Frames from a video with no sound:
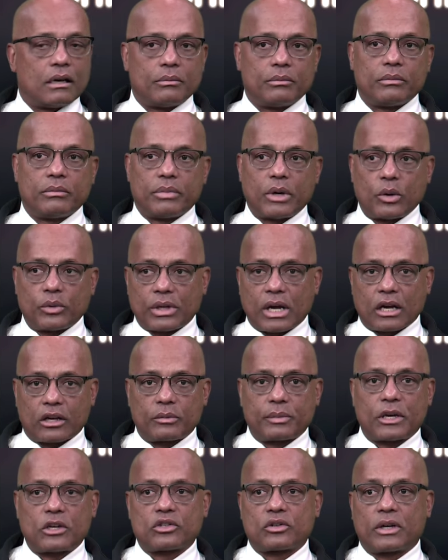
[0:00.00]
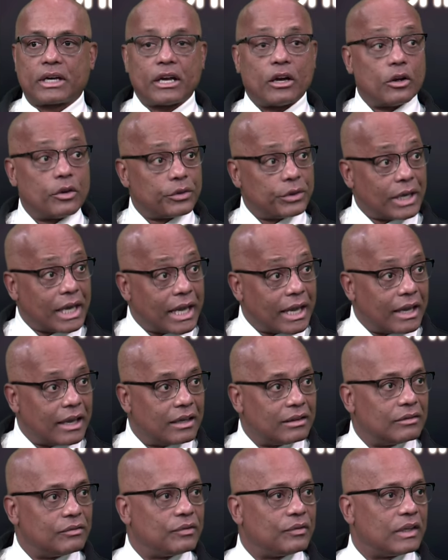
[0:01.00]
Both occupational health
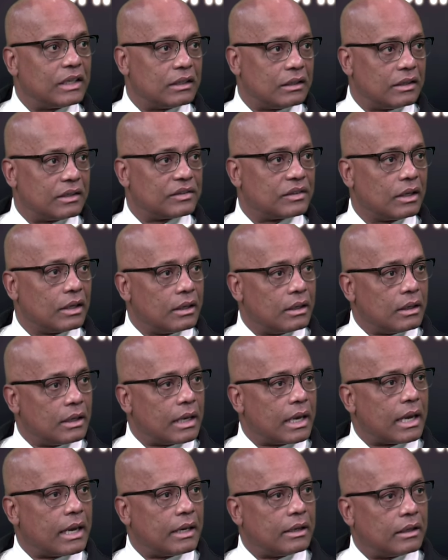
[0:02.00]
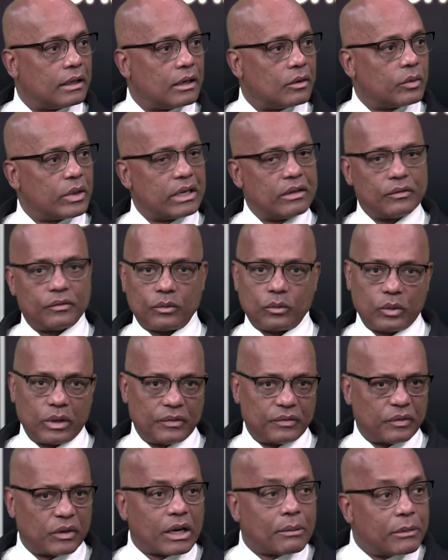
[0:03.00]
and fitness, and
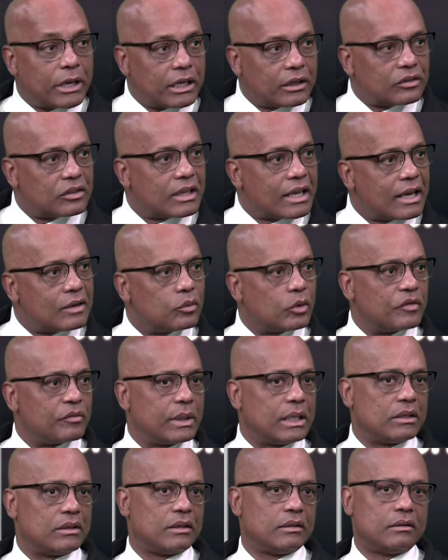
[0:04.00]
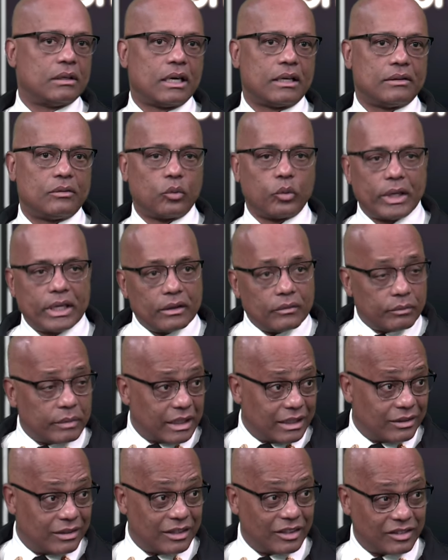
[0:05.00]
we've committed to that. We've
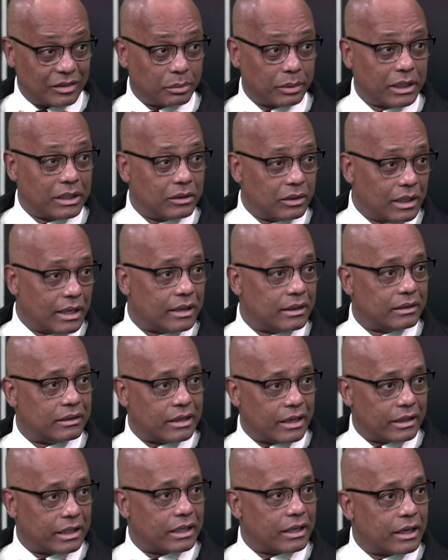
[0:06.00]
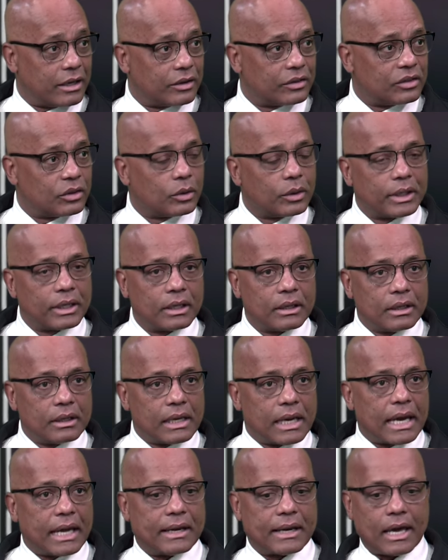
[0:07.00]
been disciplined and dedicated to it,
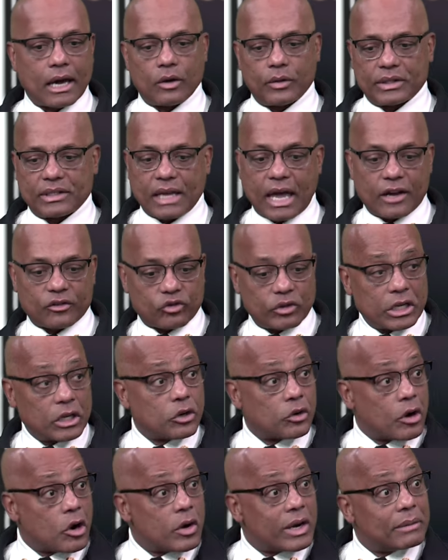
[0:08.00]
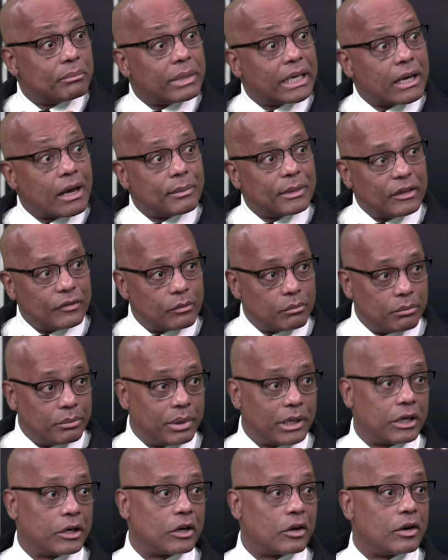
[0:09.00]
and now it's actually grown and become even
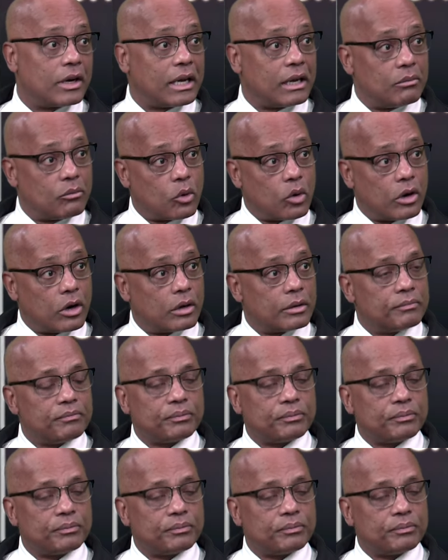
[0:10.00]
bigger and more